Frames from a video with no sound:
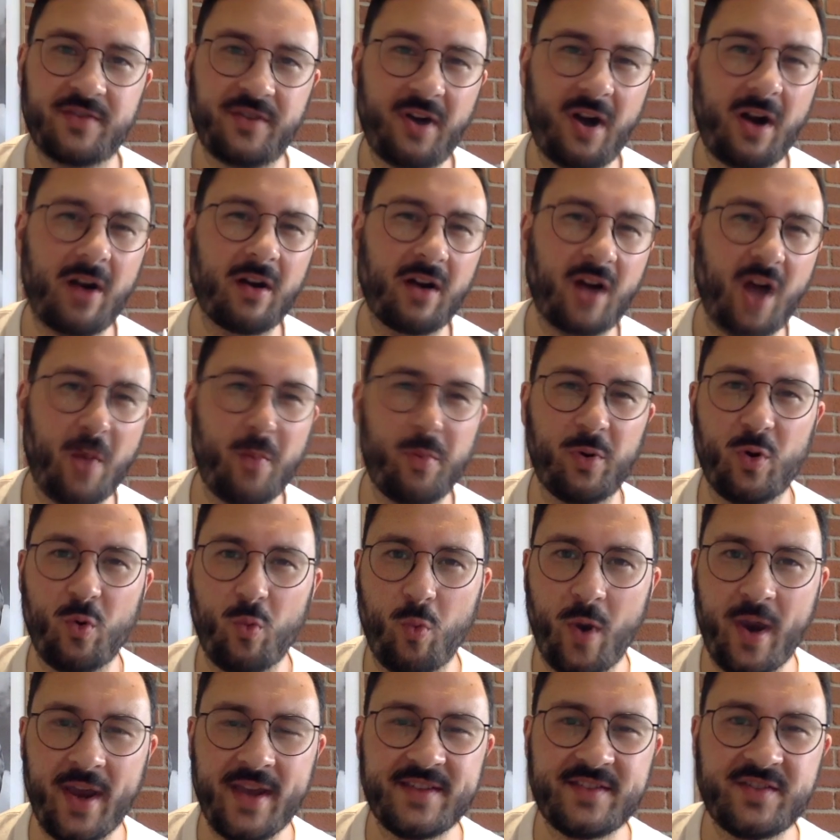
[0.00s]
there are a couple
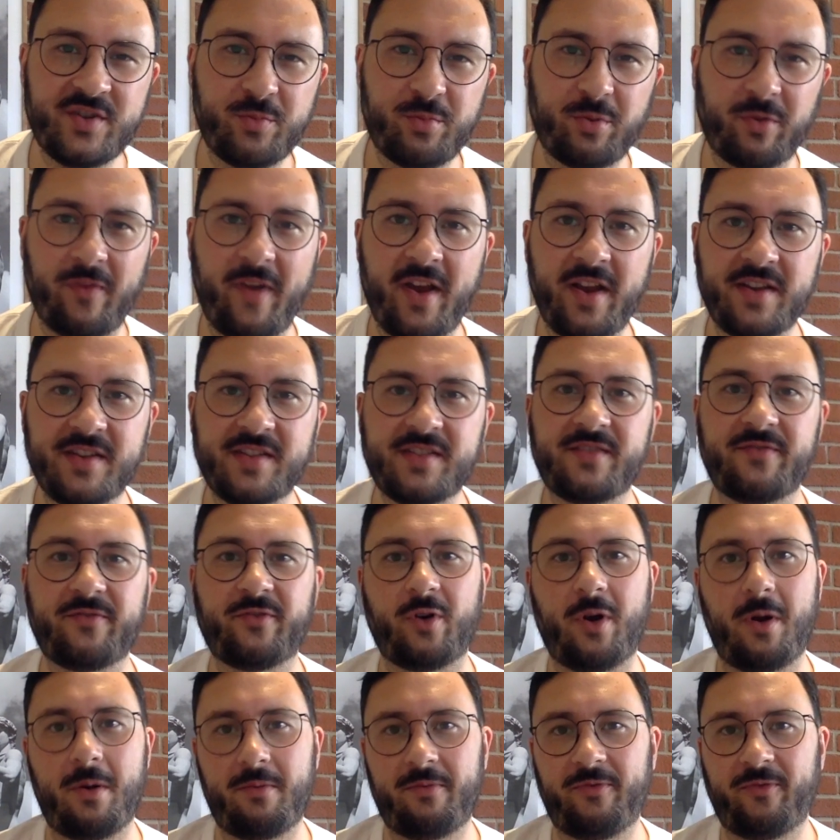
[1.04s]
of ways to prevent us
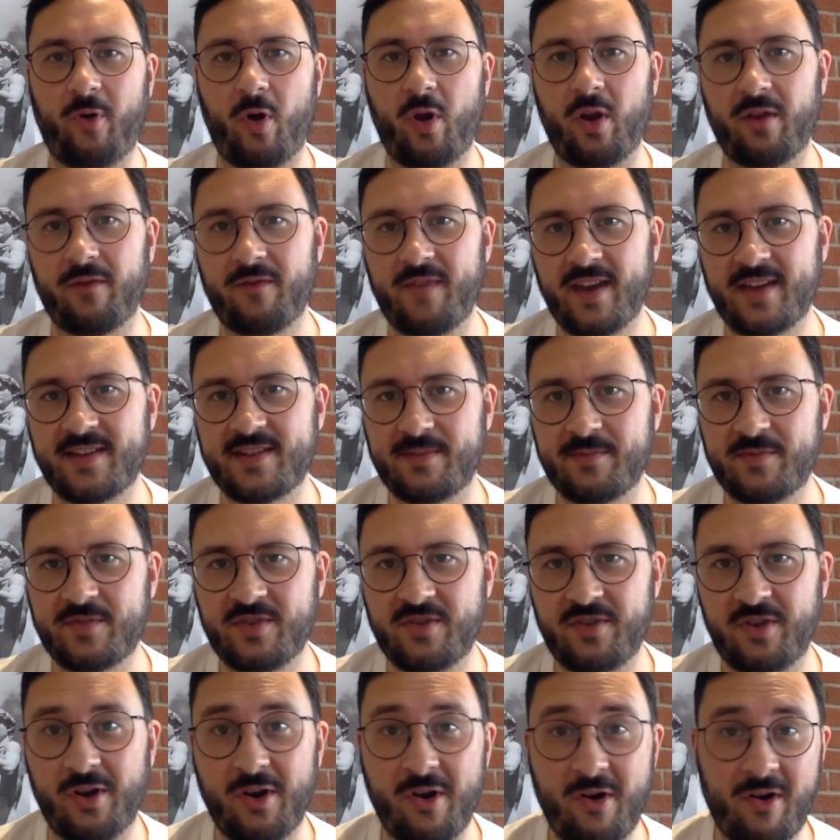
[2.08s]
from falling victim
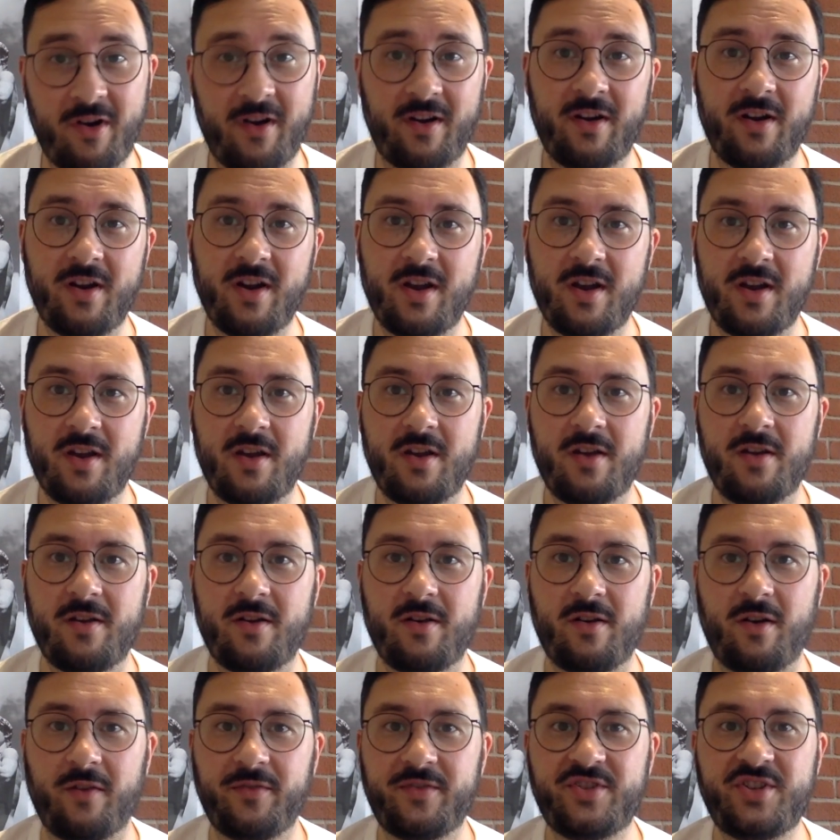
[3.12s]
to the lure
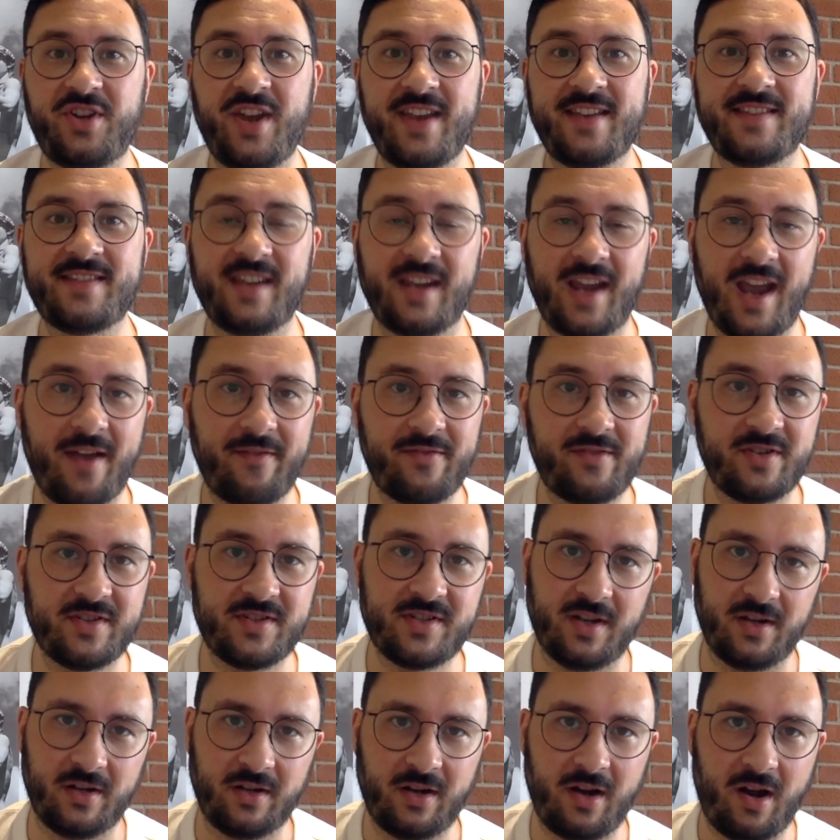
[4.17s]
of chasing after
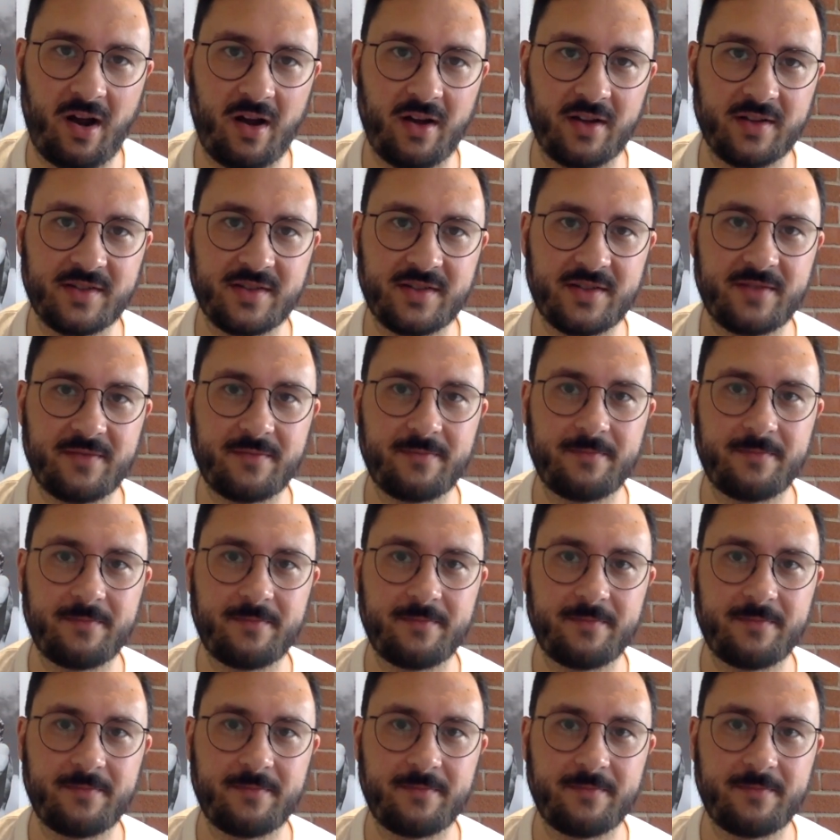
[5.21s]
sunk costs.